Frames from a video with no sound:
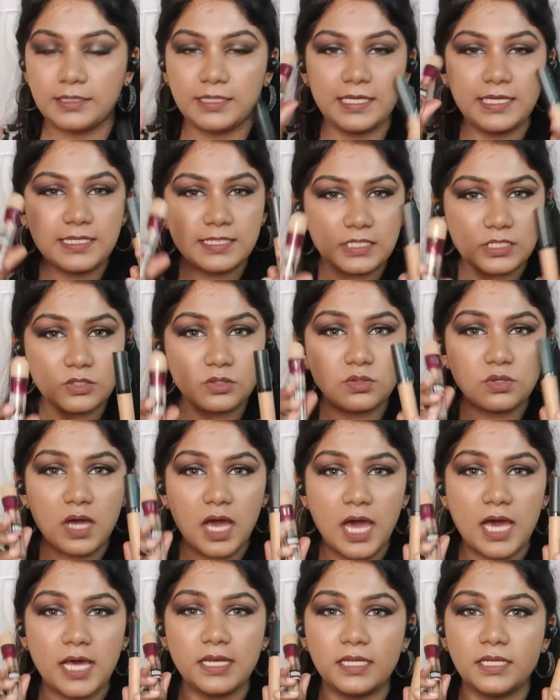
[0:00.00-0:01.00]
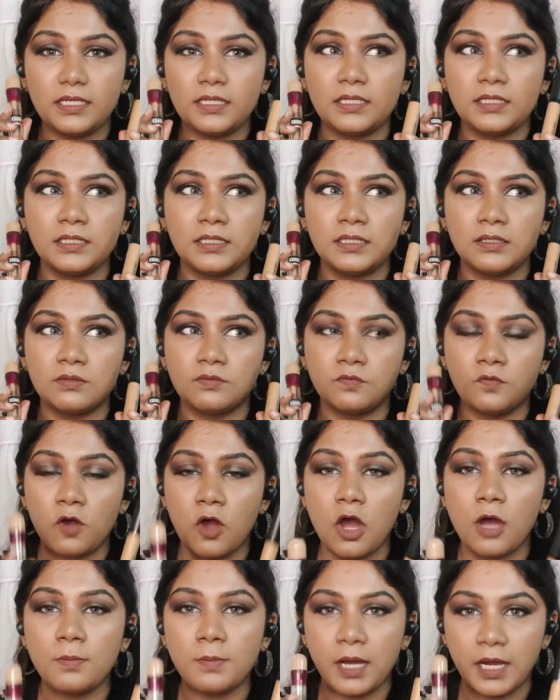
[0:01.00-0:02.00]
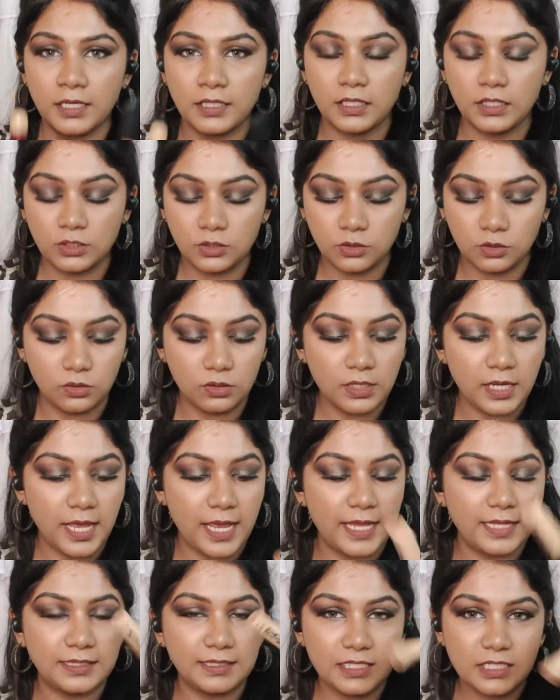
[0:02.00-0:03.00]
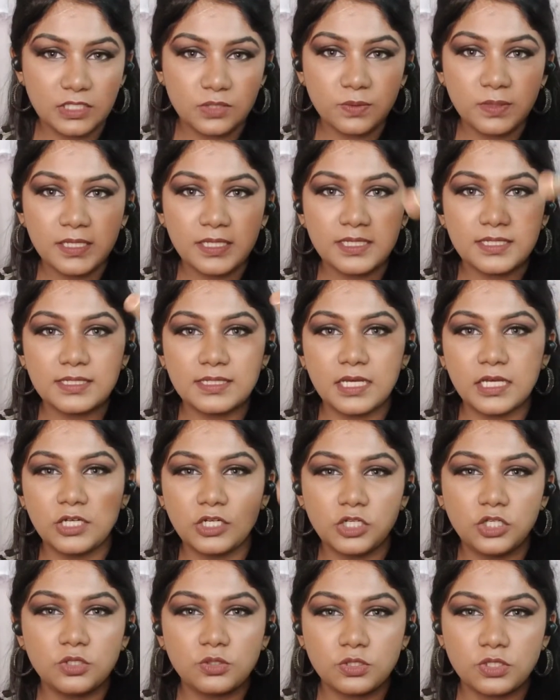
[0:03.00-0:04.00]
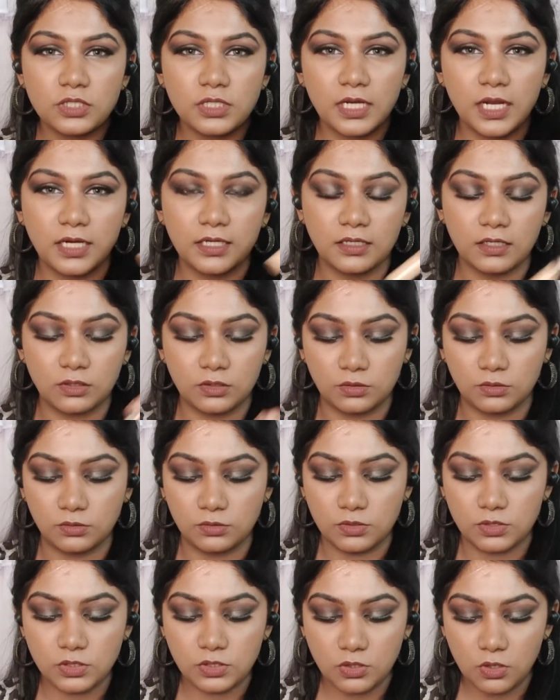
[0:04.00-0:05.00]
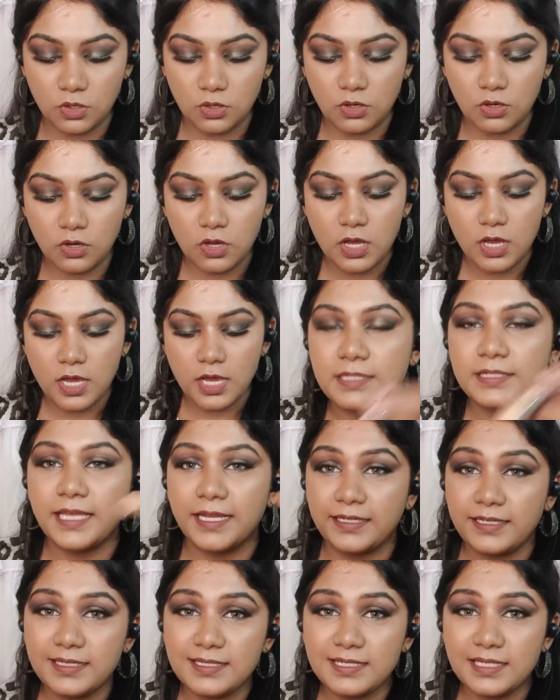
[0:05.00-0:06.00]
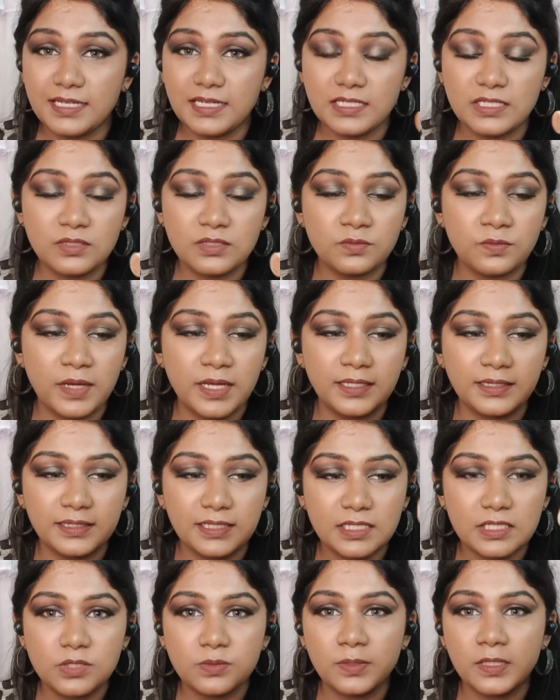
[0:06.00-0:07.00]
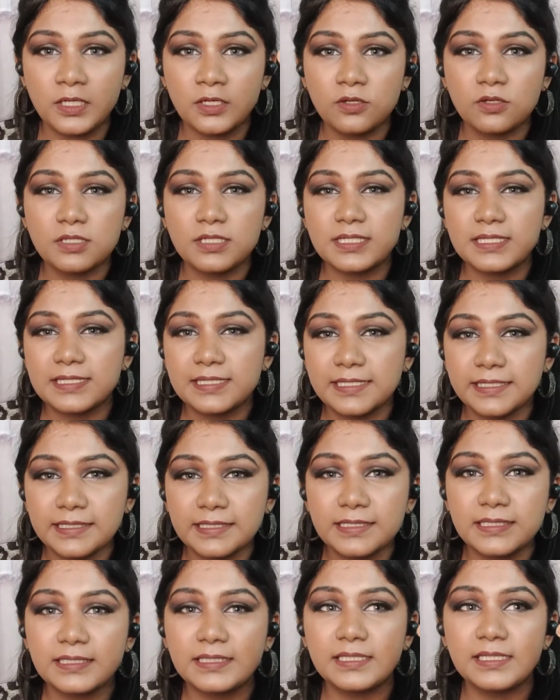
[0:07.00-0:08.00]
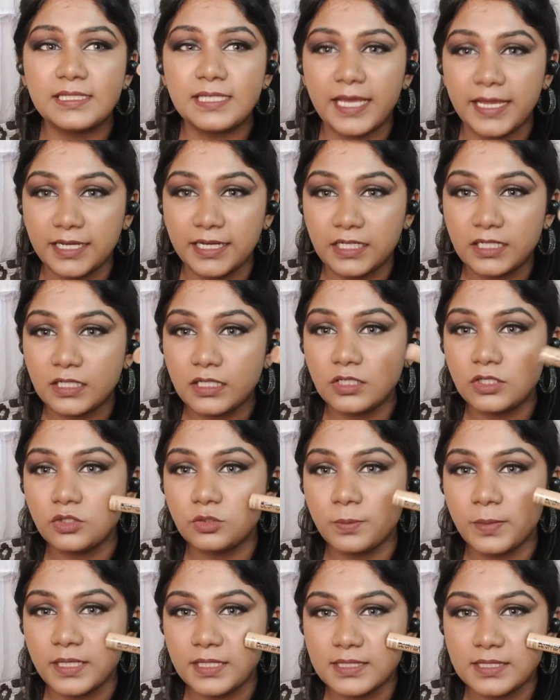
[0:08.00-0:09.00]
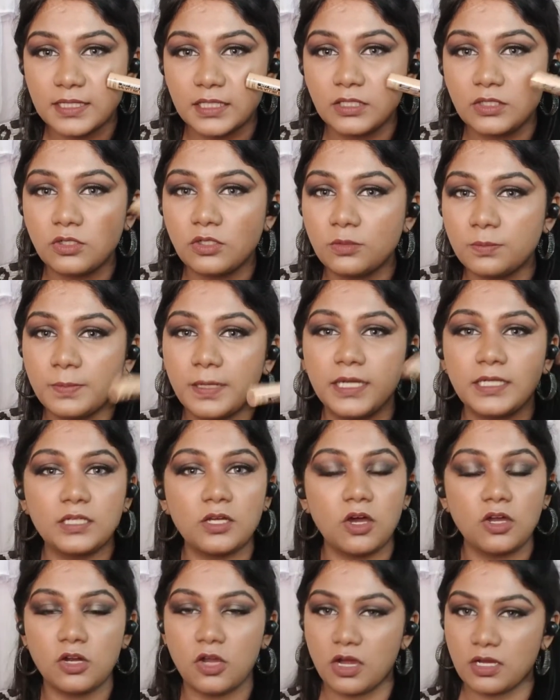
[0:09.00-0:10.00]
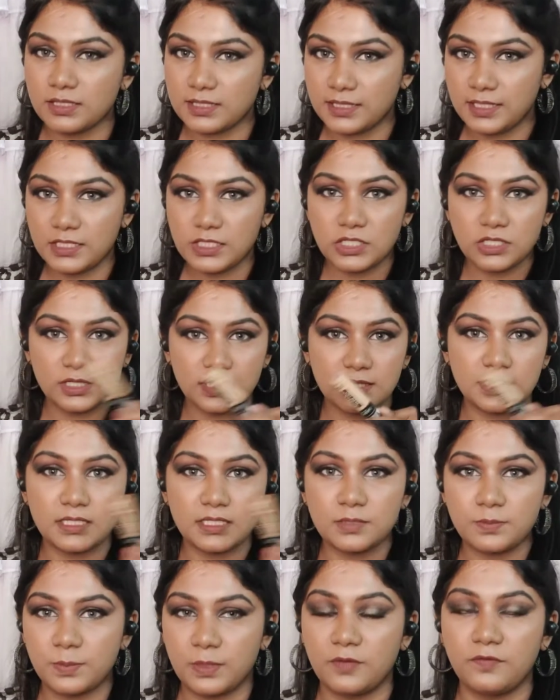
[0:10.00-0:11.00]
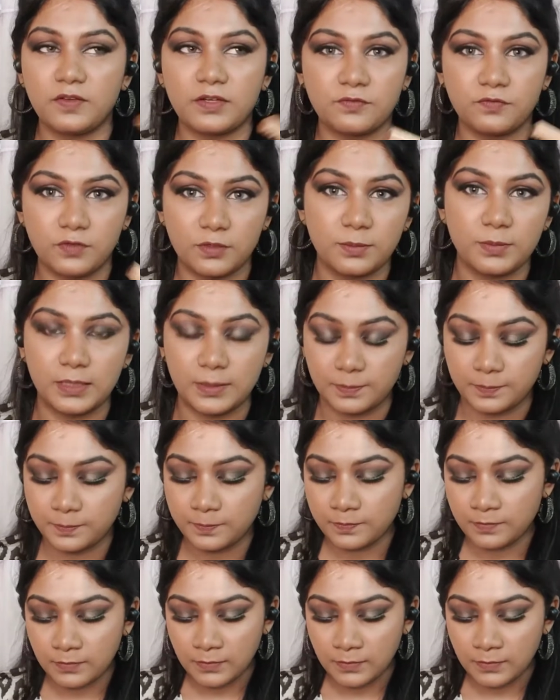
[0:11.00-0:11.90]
These two are in warm undertone and this one is a neutral undertone. So that is the reason why this one looks little lighter to my skin tone, but on oxidation this is perfect for me.